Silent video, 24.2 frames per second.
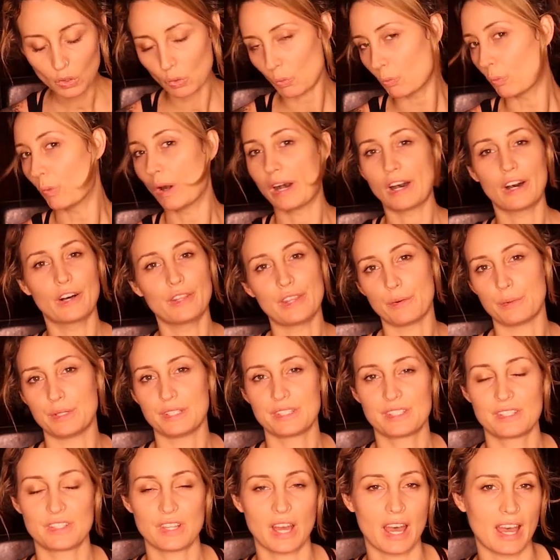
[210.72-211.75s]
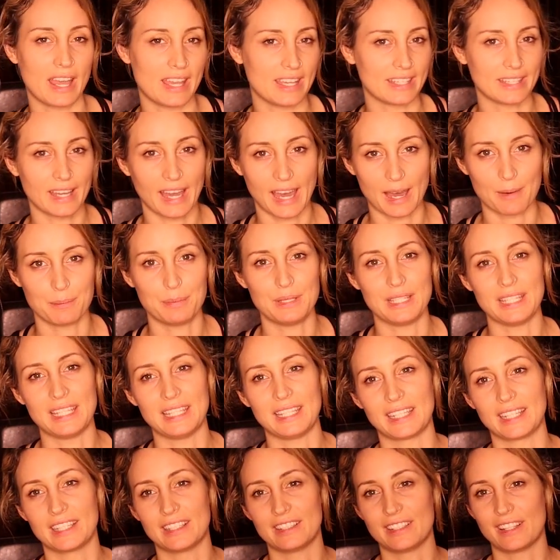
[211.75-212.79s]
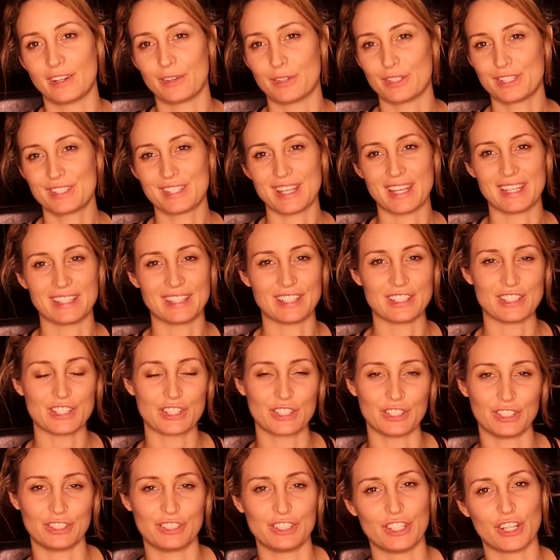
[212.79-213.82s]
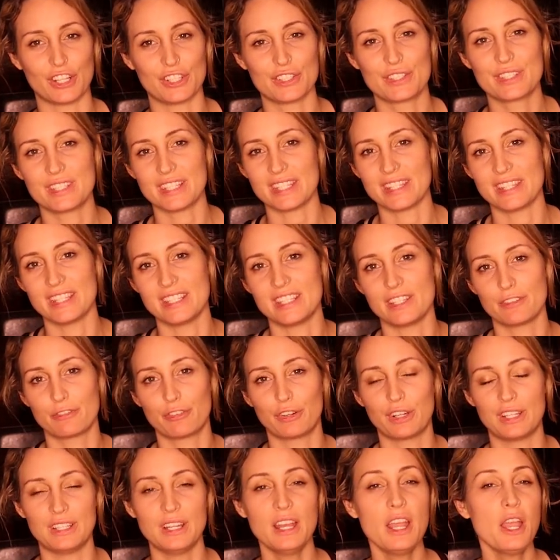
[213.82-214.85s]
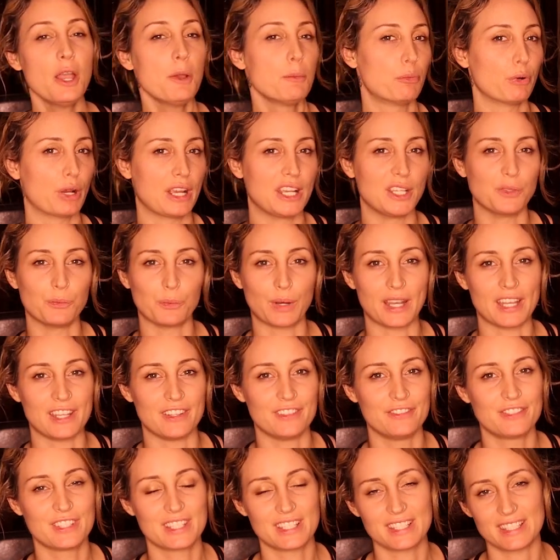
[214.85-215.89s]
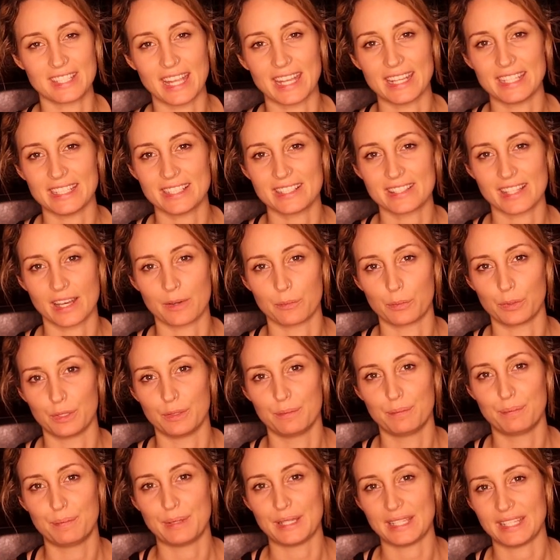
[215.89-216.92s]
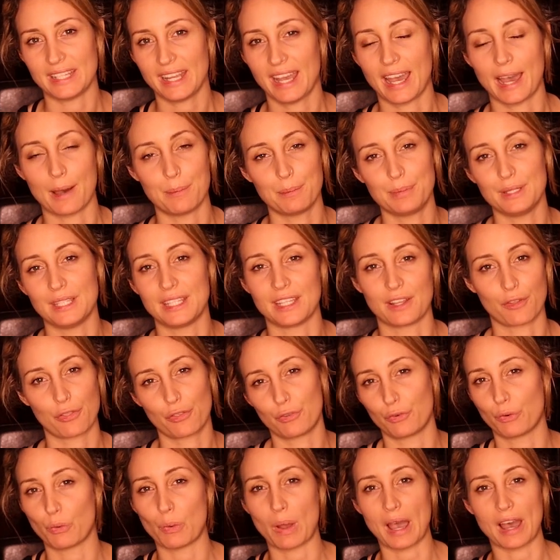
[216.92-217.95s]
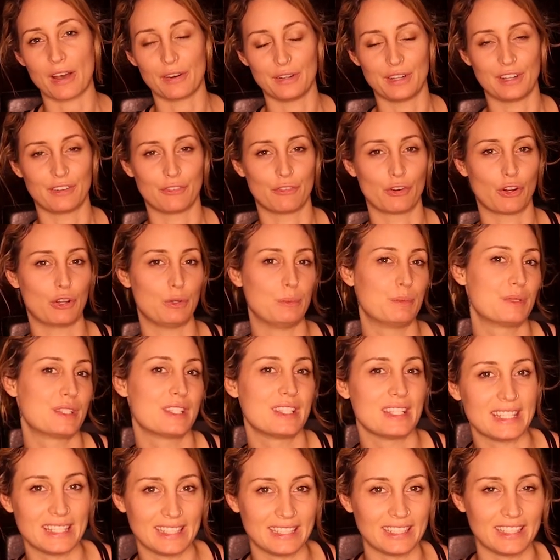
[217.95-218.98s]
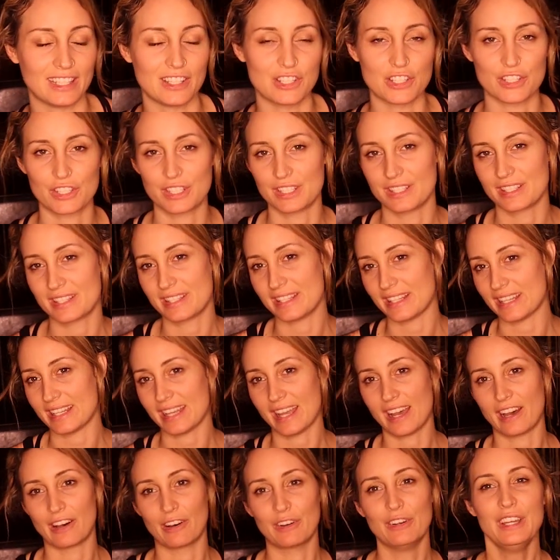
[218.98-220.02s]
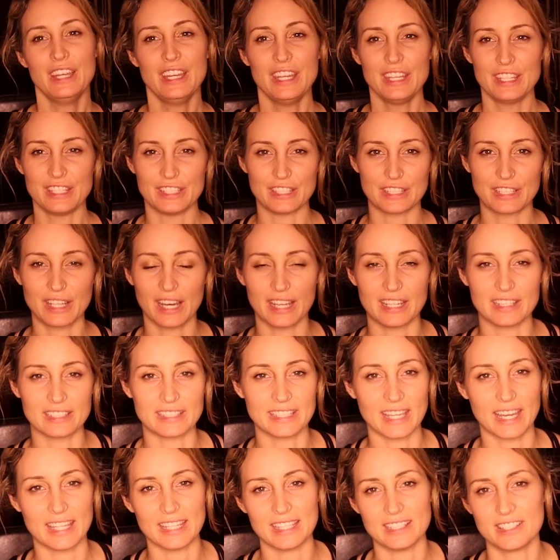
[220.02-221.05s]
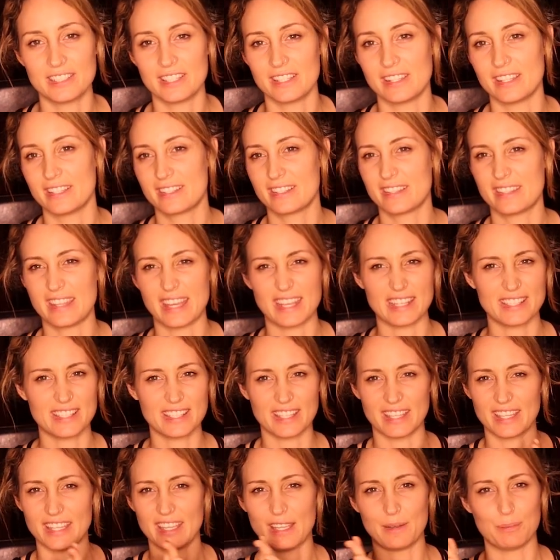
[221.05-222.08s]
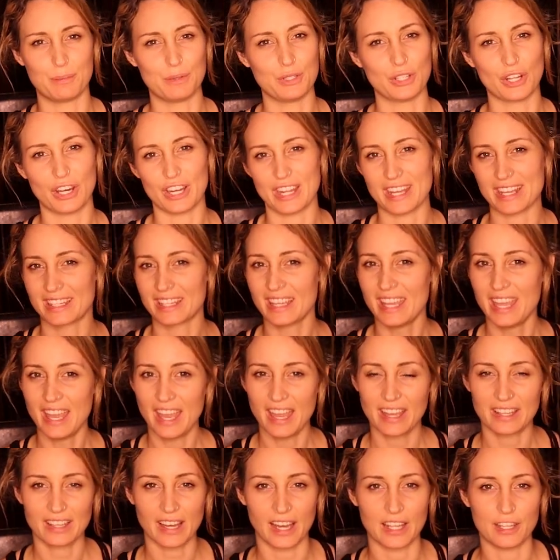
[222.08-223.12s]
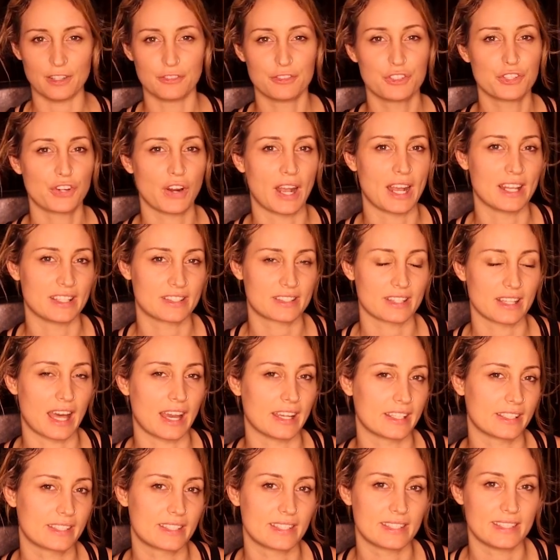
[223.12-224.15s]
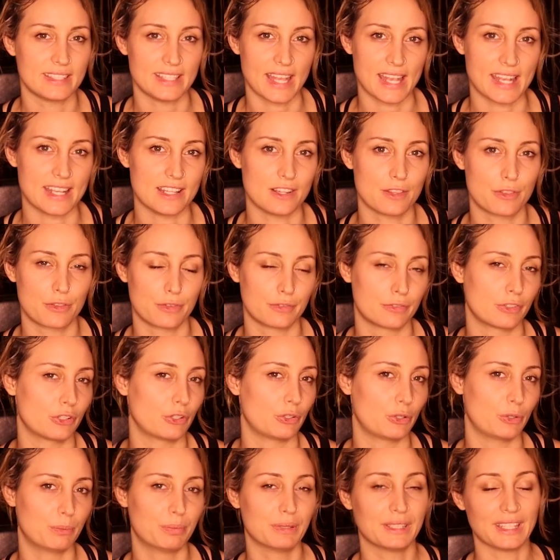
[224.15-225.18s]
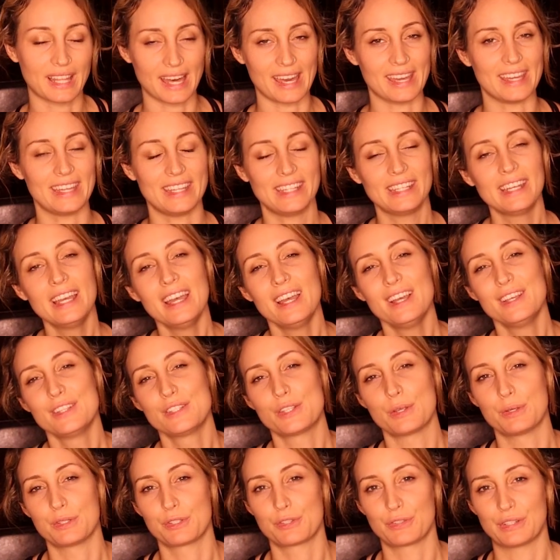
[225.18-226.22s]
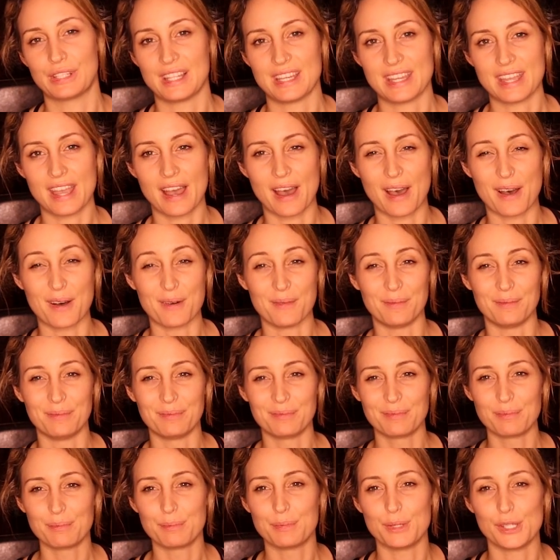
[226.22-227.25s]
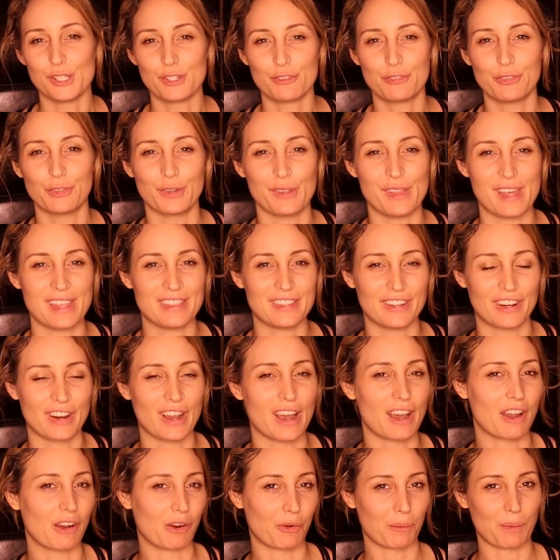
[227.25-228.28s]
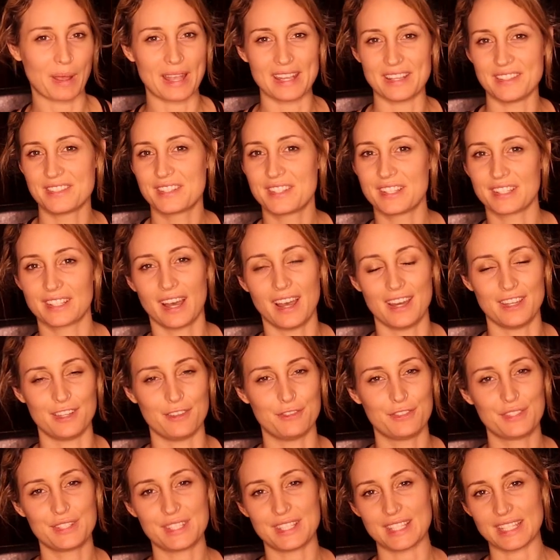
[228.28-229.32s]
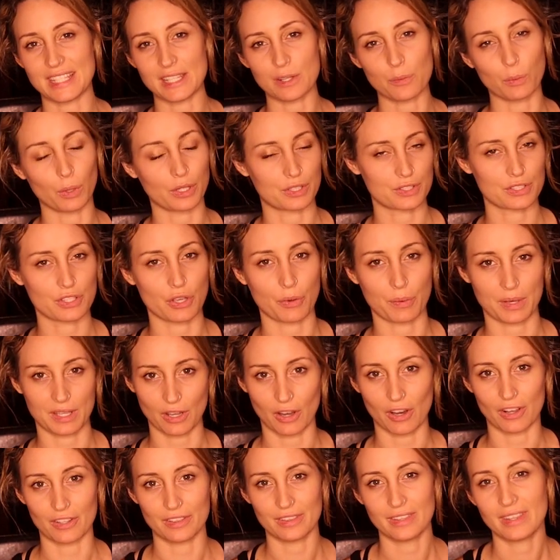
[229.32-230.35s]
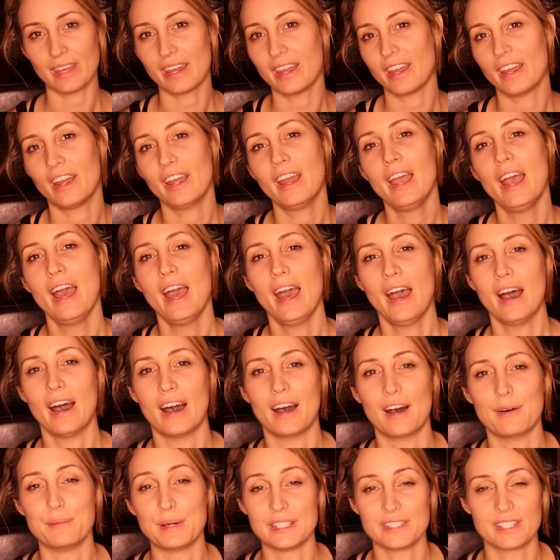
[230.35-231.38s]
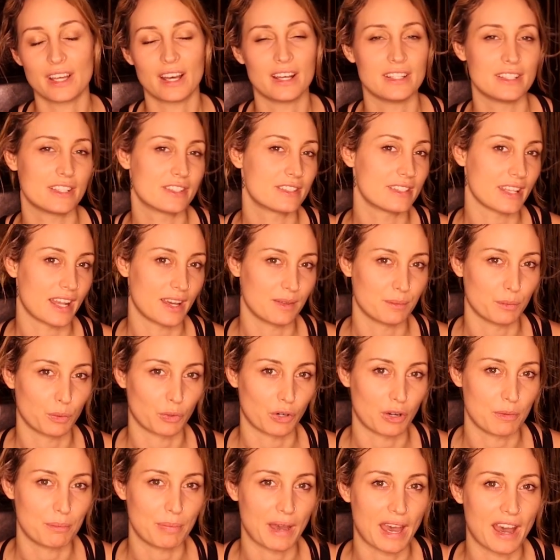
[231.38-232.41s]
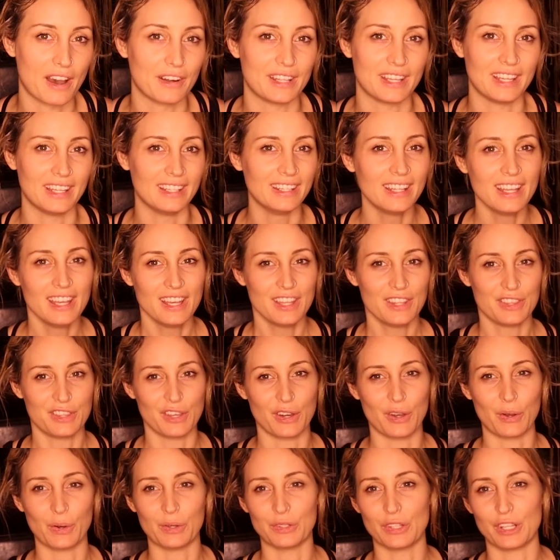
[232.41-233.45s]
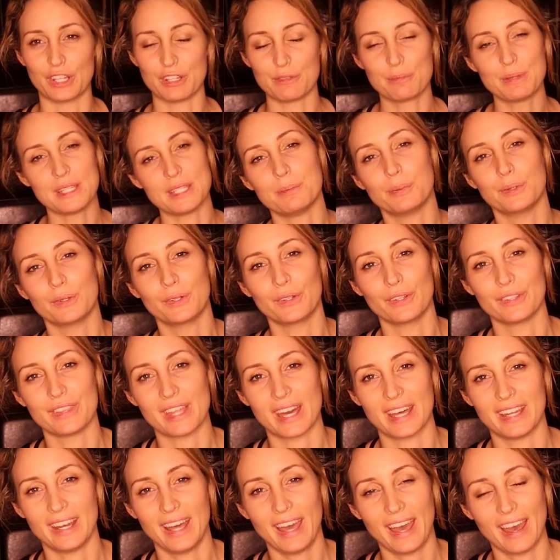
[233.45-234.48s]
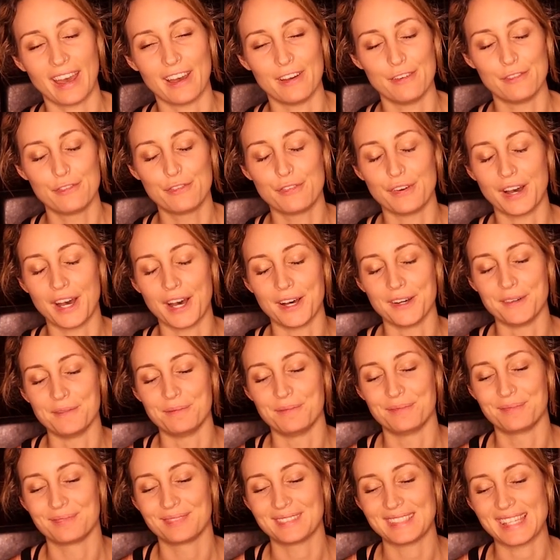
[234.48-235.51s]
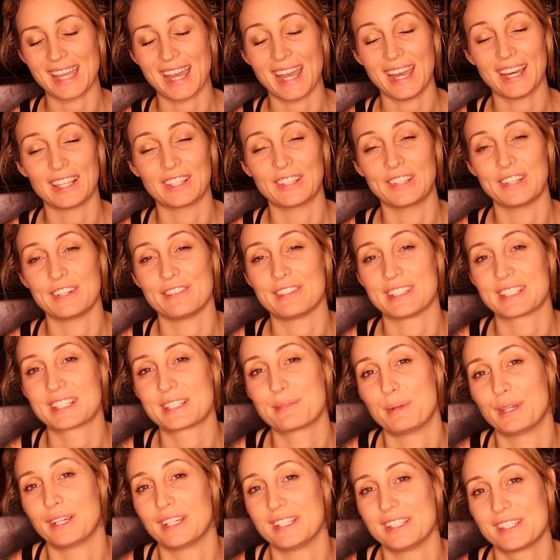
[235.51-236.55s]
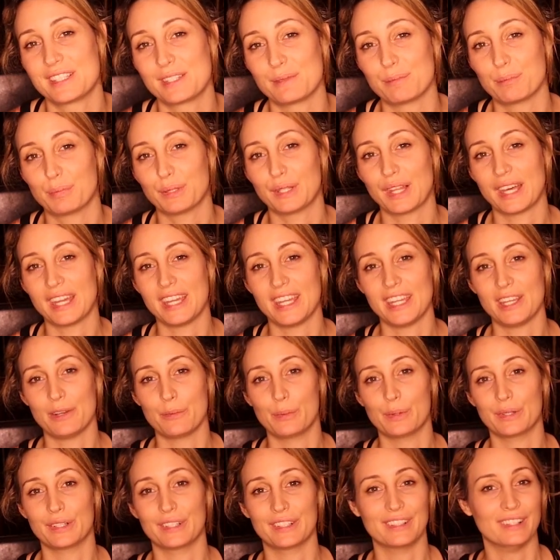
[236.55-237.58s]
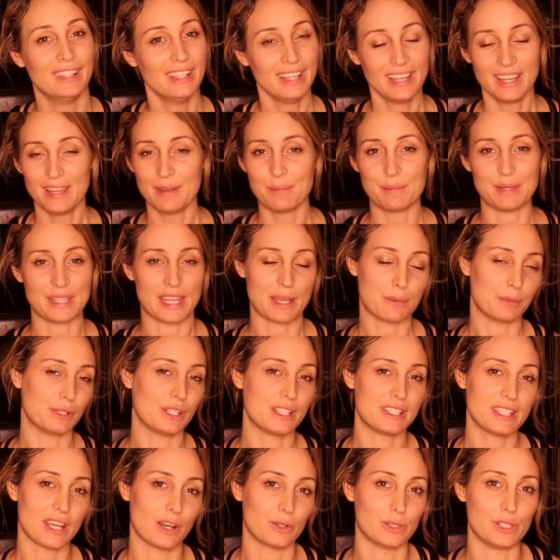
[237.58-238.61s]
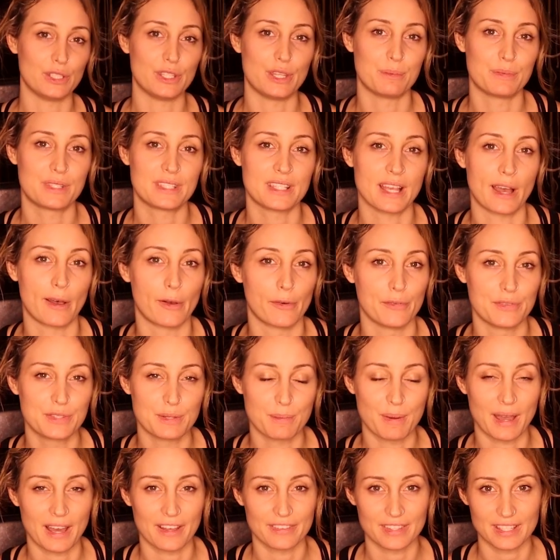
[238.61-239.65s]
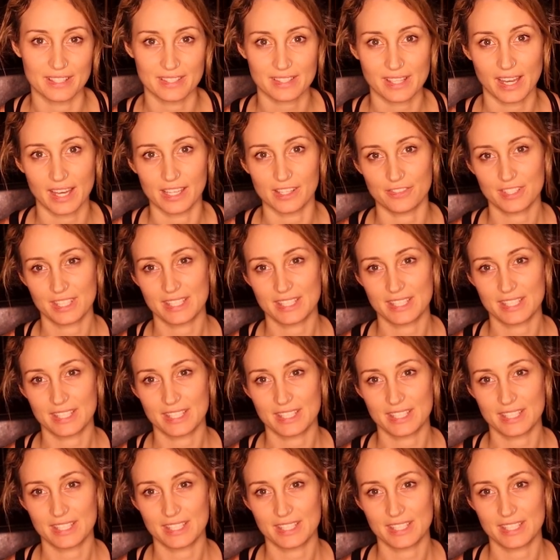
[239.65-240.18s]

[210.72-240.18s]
while there was tying happening, and they were saying that you could, see the different brainwave states that would be happening throughout a rope scene. And you can see how you kind of get into this theta hypnotic kind of trance-like state through play. So it's really beautiful that there are ways to kind of see what's going on there and to understand more about it. Though a lot of people that have had a lot of experience in play will be able to tell you themselves about this kind of